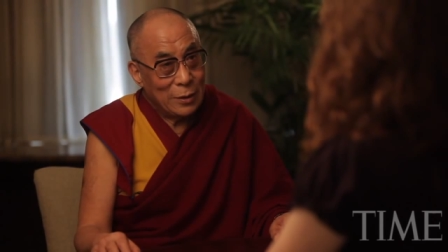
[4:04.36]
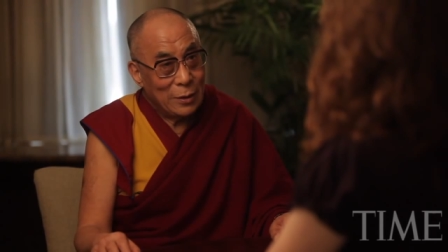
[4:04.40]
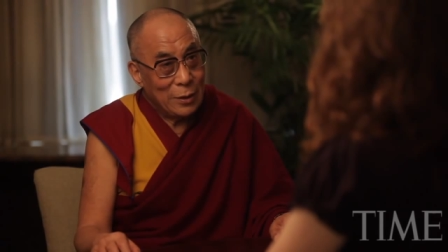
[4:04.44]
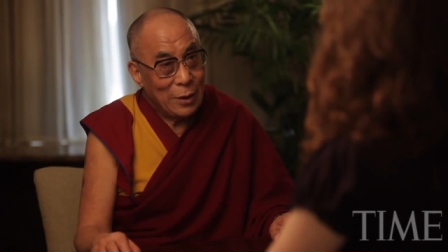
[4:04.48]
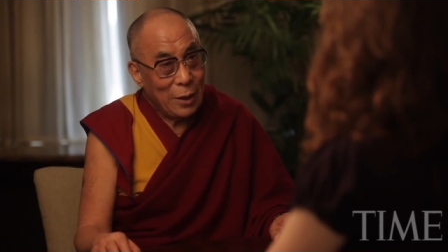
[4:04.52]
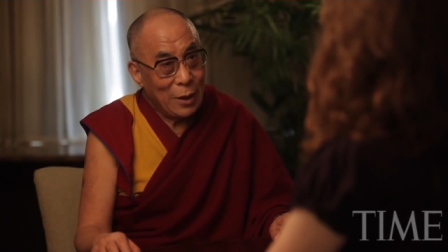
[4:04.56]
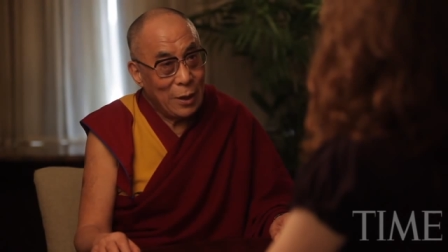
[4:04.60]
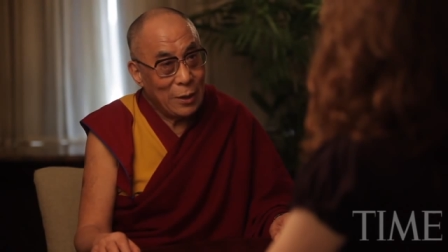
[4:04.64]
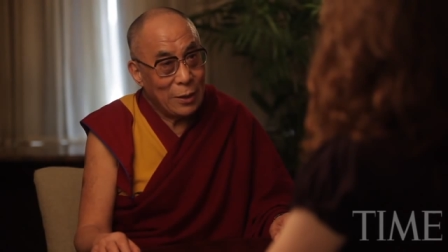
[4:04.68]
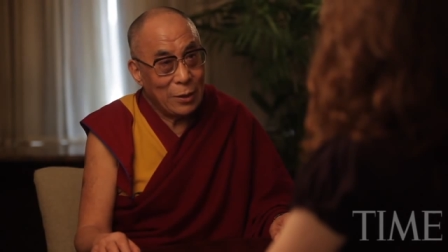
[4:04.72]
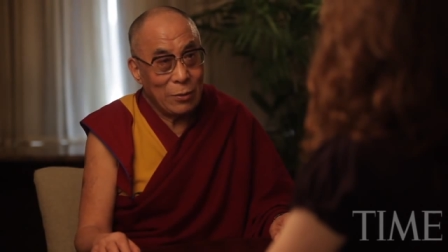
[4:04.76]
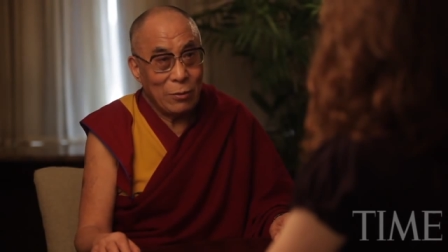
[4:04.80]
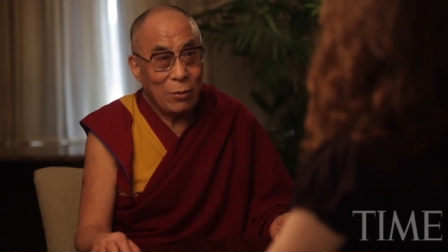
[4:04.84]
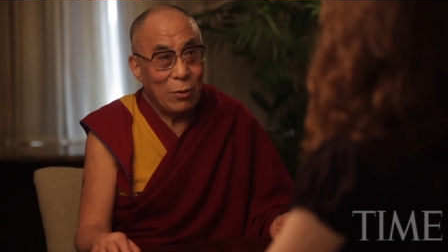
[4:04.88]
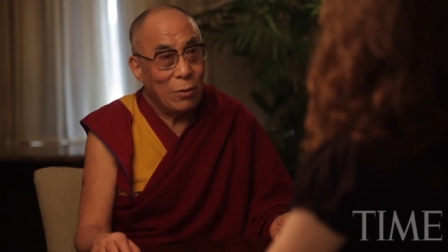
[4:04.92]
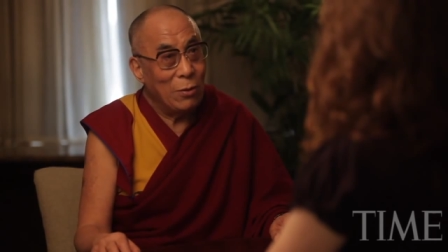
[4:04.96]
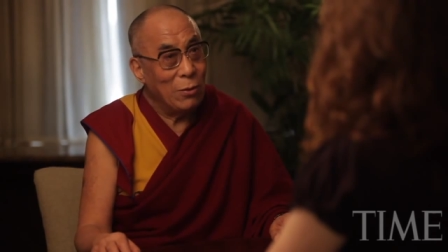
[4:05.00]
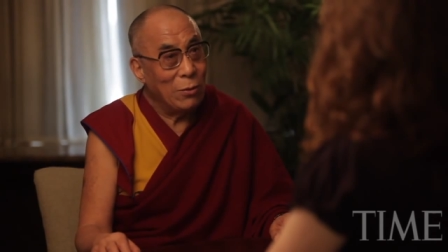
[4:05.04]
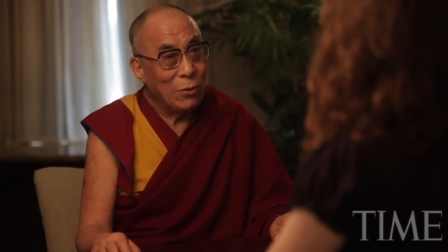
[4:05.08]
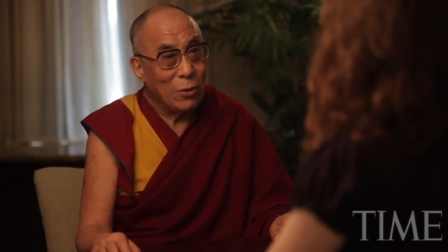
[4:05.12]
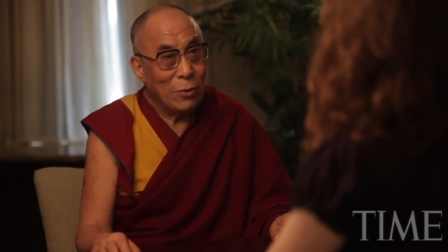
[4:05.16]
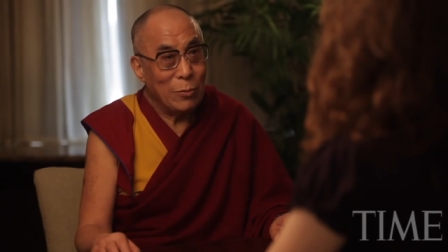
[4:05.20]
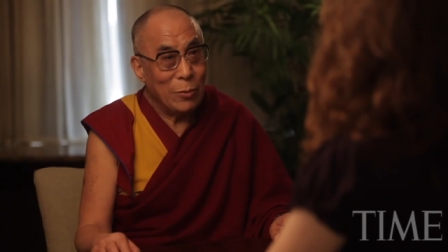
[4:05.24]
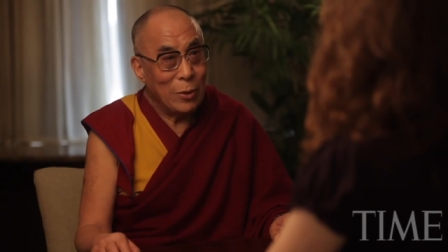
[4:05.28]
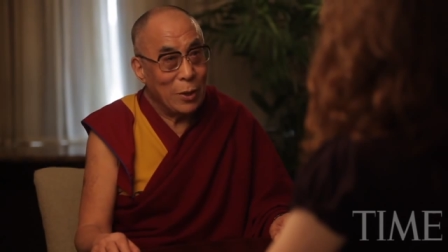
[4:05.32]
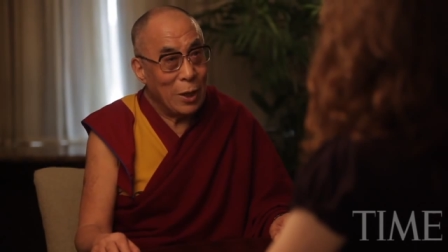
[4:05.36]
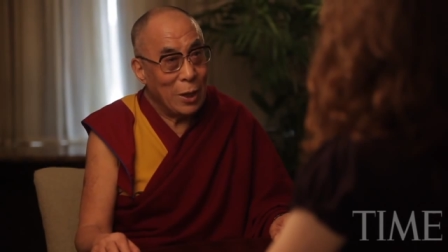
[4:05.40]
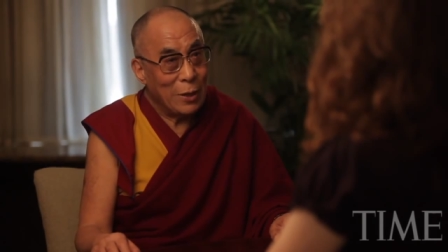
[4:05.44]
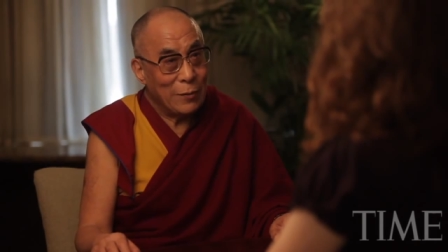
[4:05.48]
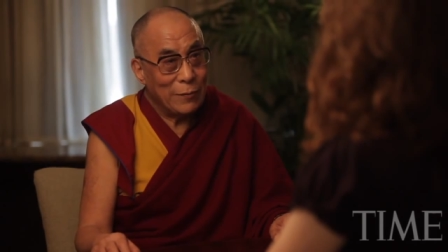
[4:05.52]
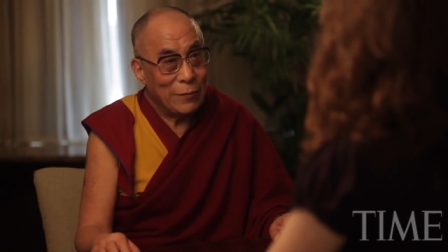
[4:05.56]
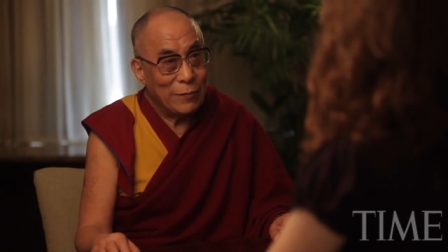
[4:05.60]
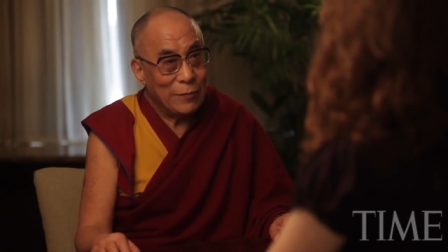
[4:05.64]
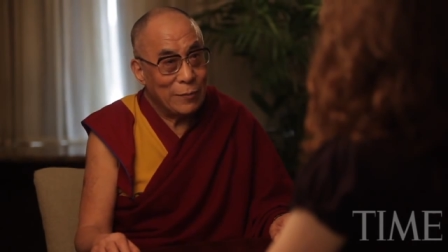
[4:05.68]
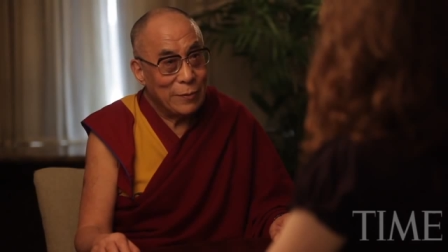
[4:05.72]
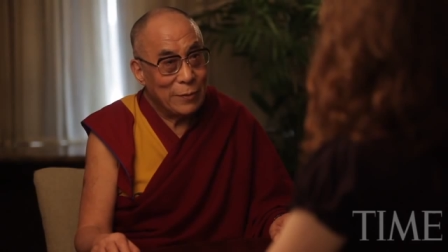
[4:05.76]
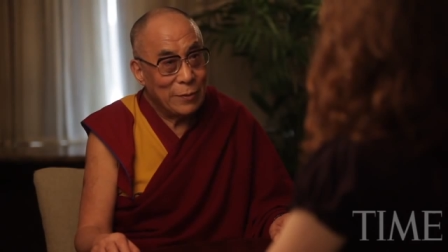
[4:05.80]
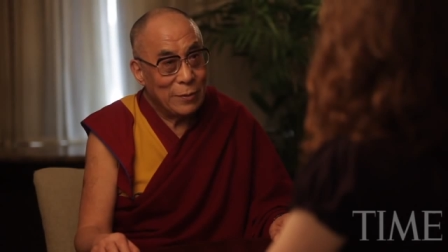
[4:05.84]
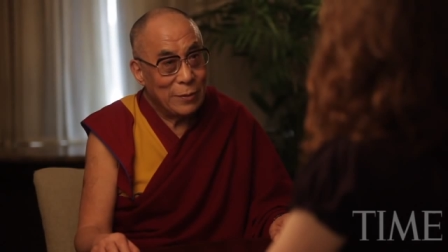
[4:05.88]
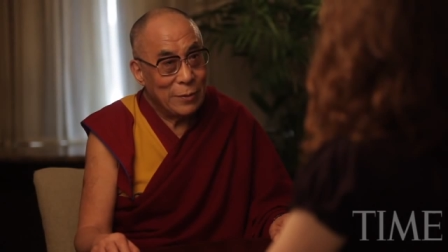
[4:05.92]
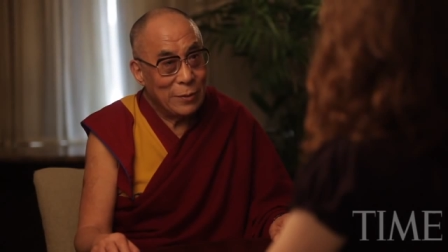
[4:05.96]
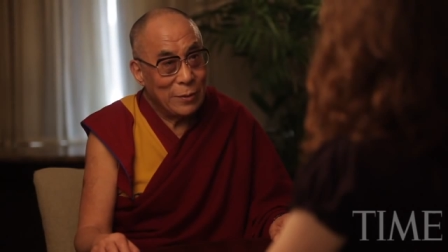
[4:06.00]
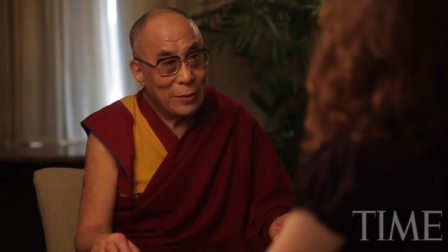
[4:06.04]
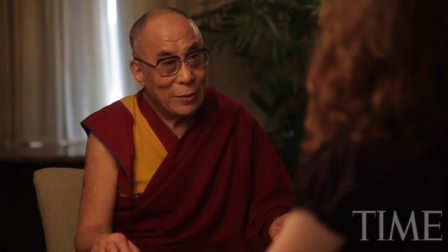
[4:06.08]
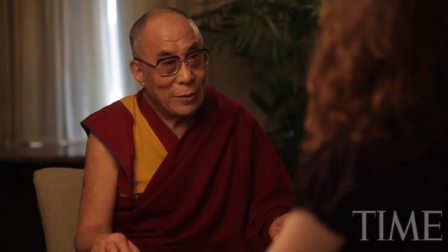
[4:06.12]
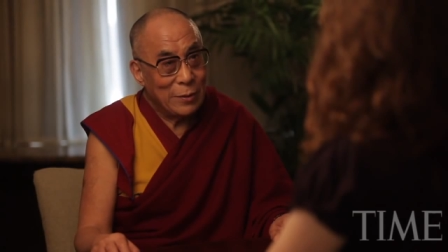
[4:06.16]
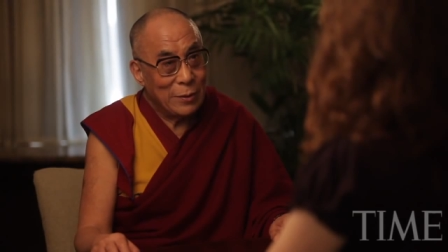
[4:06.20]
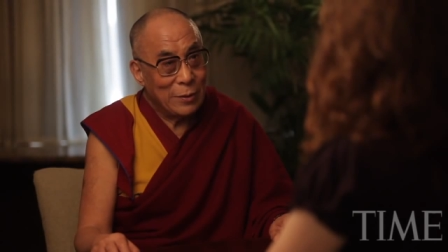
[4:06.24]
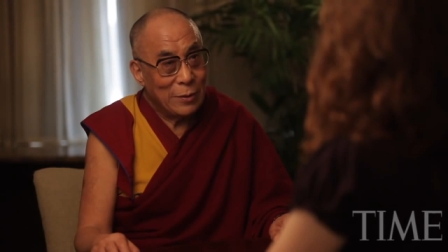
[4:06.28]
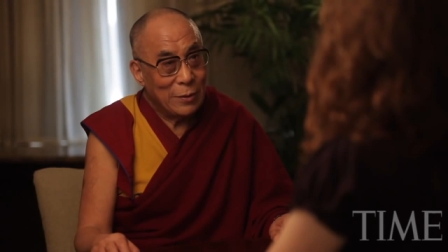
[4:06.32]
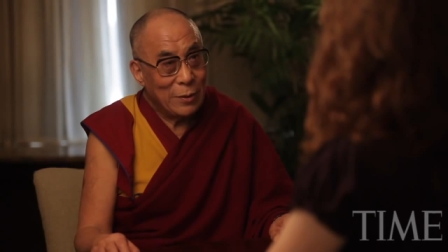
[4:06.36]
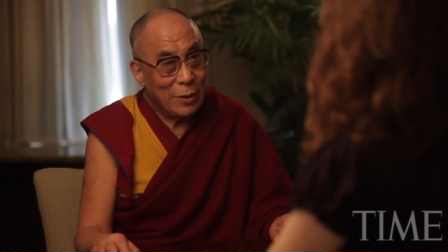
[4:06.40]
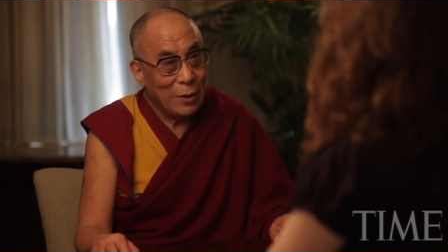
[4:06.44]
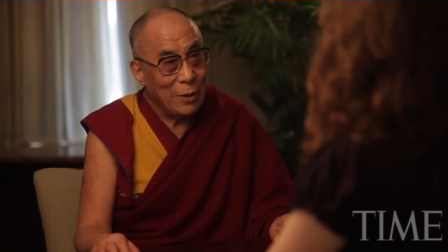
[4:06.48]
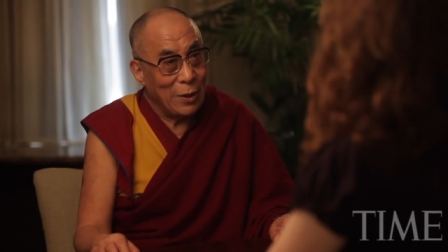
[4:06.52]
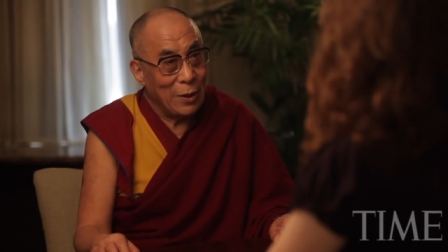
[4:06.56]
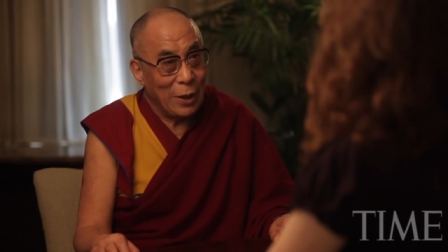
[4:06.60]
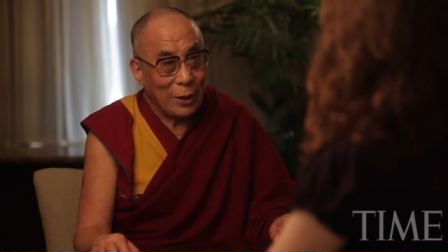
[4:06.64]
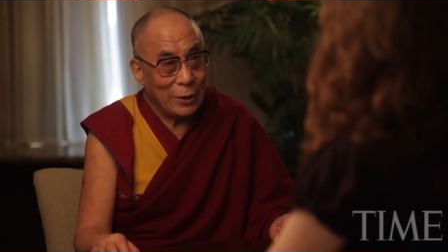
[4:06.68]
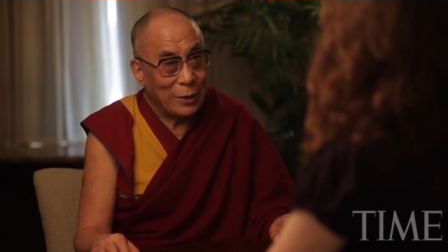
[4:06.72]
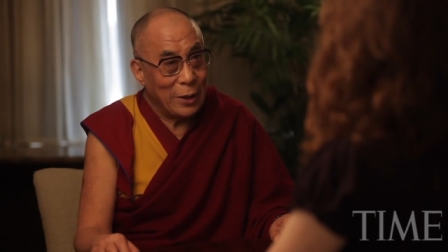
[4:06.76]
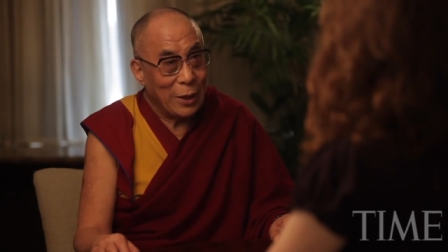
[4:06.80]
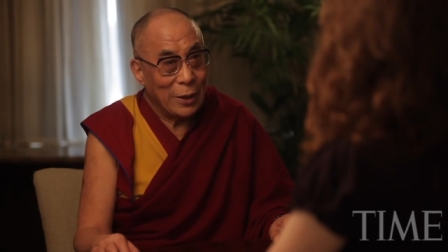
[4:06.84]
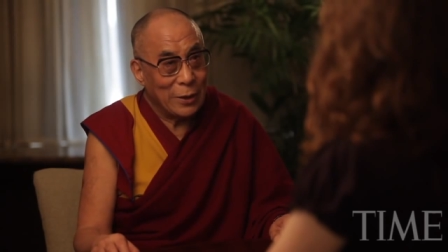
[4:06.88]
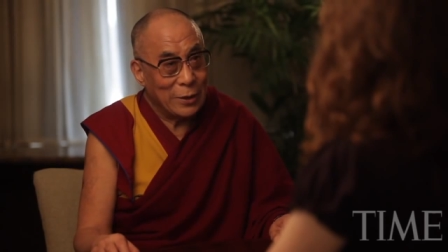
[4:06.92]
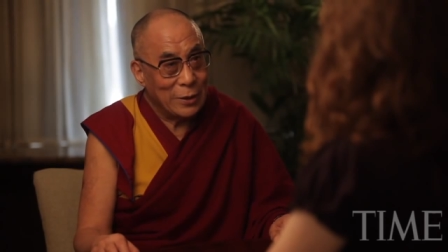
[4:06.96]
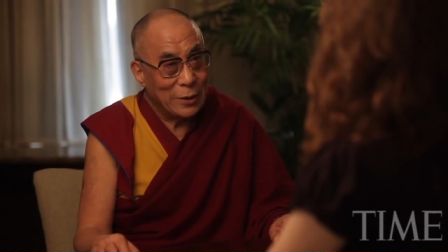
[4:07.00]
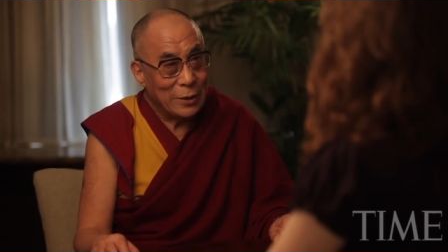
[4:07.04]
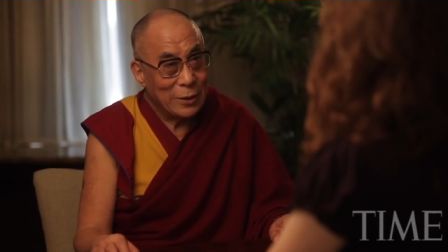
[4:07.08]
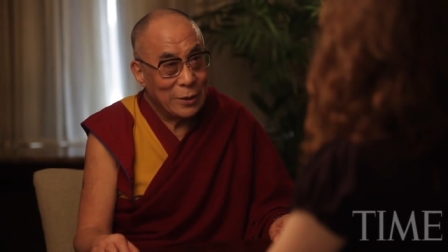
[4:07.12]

I think all human life, like that.